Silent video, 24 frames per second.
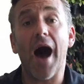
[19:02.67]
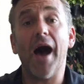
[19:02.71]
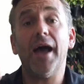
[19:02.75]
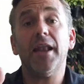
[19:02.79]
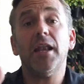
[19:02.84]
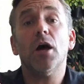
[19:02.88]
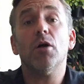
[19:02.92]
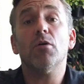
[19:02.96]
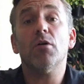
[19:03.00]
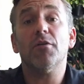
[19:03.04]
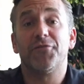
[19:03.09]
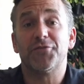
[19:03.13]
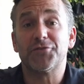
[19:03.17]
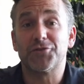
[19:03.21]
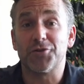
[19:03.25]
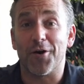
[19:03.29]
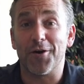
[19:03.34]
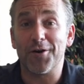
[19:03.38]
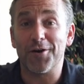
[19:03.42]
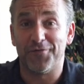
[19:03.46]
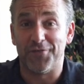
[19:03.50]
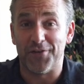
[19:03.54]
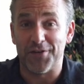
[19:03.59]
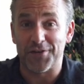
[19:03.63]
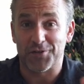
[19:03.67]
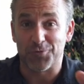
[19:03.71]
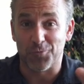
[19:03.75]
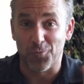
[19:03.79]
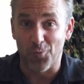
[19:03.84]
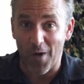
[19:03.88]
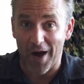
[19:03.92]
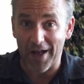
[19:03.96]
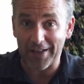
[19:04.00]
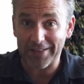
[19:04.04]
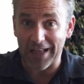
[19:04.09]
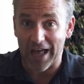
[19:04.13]
I know of
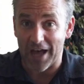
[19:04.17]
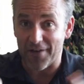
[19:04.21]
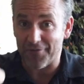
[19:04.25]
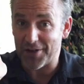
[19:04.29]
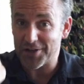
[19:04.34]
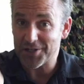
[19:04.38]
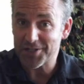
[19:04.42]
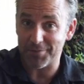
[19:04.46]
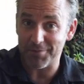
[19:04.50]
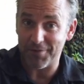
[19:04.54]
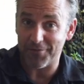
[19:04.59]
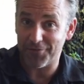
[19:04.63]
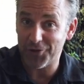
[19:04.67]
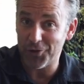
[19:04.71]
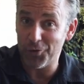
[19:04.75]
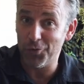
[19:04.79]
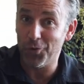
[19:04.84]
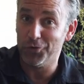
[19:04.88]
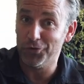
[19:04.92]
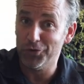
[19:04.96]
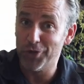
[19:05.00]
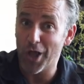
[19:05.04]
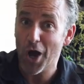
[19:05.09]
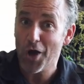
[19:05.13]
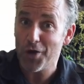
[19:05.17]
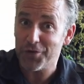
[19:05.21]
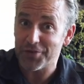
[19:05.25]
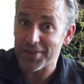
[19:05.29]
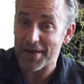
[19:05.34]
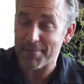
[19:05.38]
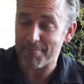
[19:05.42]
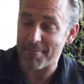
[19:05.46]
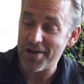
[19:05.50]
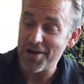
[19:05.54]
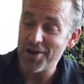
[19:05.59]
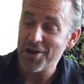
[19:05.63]
photographers, wildlife, and some of you will know
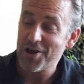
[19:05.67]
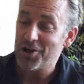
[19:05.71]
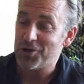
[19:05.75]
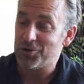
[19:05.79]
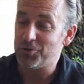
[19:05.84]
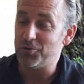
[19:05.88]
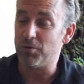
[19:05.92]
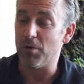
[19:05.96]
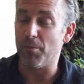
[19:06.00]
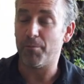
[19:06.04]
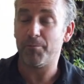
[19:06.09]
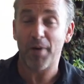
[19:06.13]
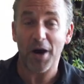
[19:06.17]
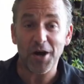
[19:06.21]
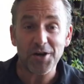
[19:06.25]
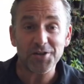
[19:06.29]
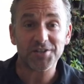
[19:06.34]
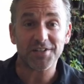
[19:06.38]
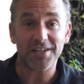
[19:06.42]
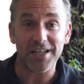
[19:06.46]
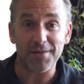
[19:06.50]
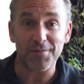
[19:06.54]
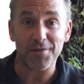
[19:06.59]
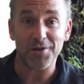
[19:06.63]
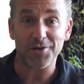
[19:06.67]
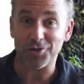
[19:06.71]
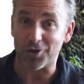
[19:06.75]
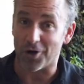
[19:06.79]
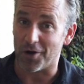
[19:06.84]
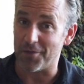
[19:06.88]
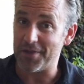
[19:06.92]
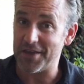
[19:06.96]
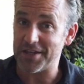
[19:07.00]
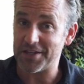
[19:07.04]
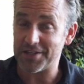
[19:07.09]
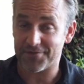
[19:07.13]
them, who will post an
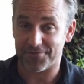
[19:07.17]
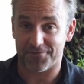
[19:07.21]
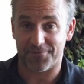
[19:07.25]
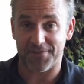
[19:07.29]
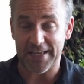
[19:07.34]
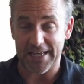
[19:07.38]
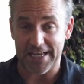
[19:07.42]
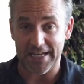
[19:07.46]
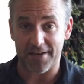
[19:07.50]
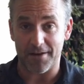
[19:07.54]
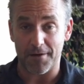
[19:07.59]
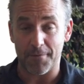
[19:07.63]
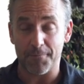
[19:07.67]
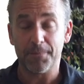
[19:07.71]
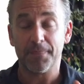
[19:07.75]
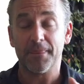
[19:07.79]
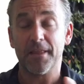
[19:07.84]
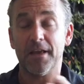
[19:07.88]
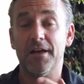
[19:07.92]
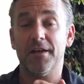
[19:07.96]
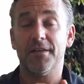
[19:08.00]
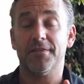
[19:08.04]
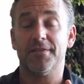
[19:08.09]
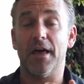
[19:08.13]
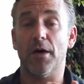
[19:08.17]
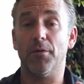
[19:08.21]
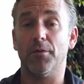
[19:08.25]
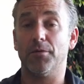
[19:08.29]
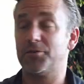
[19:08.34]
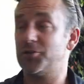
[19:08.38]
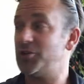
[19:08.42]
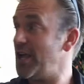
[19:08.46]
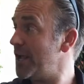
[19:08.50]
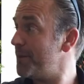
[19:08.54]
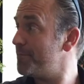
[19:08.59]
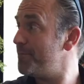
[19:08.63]
image on their feed,
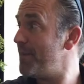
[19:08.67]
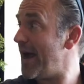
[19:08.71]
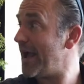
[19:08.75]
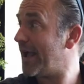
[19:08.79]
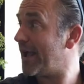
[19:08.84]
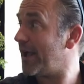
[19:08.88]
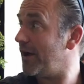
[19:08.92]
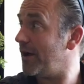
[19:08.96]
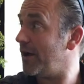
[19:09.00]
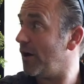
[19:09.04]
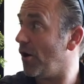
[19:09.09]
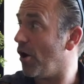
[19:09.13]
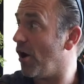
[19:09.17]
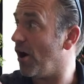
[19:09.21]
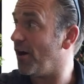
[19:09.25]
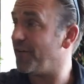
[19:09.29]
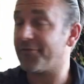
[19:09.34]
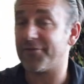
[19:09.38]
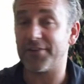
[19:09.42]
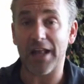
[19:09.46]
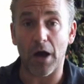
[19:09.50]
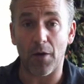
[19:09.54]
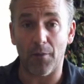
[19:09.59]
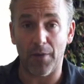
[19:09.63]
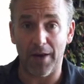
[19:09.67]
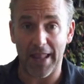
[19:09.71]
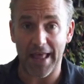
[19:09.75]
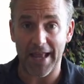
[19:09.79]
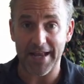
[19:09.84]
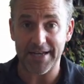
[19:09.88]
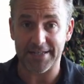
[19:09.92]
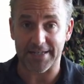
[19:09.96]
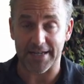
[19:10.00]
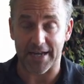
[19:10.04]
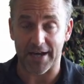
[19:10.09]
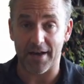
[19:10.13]
they'll check back half an hour
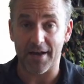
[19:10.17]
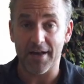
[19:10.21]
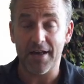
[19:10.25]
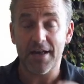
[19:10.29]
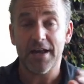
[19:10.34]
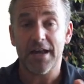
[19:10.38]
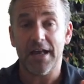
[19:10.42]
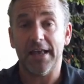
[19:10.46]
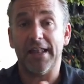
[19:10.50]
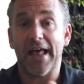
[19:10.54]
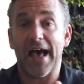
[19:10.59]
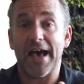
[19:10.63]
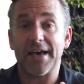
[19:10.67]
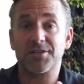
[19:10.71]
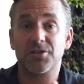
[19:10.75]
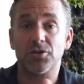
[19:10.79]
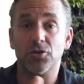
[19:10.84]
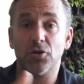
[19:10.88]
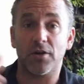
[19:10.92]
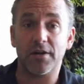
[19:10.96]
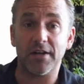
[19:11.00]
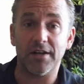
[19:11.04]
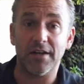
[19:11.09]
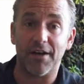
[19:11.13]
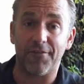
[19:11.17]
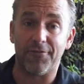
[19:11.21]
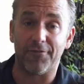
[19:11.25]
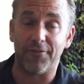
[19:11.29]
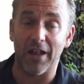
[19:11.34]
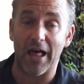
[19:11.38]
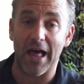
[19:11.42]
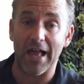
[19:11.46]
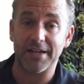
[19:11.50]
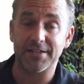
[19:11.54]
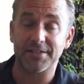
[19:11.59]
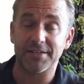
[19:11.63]
later, it hasn't got
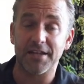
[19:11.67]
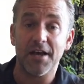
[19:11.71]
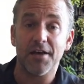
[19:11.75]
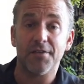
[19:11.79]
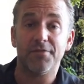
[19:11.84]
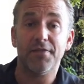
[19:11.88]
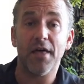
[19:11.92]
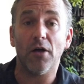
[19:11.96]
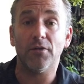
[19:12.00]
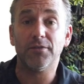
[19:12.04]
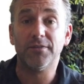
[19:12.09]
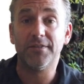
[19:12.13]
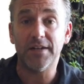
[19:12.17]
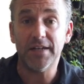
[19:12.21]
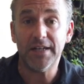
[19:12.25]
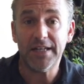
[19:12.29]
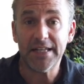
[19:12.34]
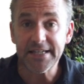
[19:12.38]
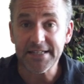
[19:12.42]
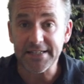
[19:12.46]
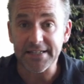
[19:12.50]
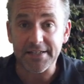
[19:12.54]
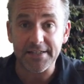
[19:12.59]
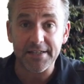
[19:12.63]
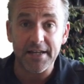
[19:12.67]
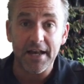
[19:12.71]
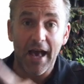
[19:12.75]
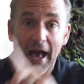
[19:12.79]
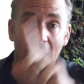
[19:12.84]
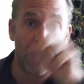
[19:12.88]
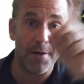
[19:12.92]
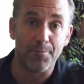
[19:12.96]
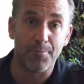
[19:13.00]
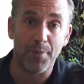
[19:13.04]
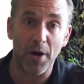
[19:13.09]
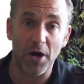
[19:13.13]
enough likes, they'll delete
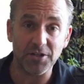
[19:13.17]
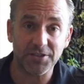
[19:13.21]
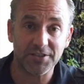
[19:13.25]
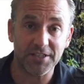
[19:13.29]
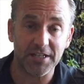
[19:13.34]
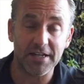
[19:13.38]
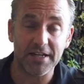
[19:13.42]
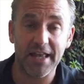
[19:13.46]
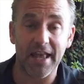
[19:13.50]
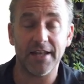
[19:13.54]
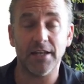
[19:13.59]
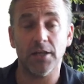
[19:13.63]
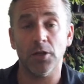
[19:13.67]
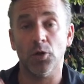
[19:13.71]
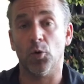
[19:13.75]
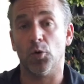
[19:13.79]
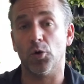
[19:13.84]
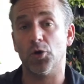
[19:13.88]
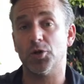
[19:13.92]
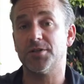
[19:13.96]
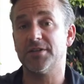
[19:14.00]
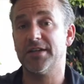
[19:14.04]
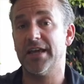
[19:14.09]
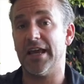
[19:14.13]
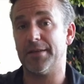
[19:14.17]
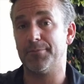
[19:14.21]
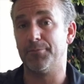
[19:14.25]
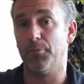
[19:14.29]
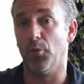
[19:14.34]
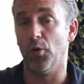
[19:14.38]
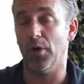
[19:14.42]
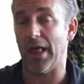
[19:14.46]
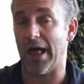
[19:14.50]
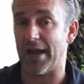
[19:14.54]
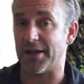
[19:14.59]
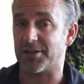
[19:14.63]
it and post it again in order to
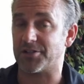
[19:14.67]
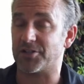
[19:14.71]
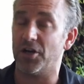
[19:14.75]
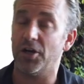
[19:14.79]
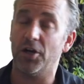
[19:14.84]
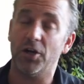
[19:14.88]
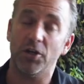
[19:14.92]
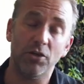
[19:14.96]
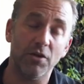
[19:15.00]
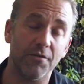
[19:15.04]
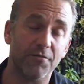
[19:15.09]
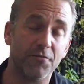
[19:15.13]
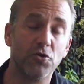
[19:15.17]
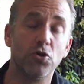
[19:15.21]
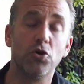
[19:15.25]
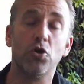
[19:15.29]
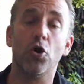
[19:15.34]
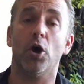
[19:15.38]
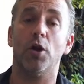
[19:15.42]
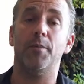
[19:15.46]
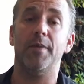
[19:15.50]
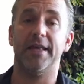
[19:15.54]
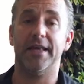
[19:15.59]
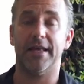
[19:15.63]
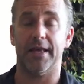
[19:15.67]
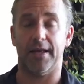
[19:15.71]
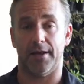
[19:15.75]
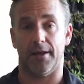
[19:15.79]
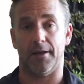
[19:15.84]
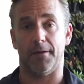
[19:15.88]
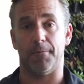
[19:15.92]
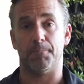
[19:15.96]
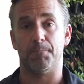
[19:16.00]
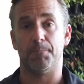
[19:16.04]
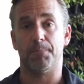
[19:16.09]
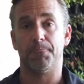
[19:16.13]
get more likes. You've got to be
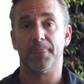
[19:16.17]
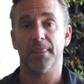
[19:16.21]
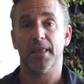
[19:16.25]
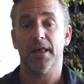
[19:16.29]
kidding.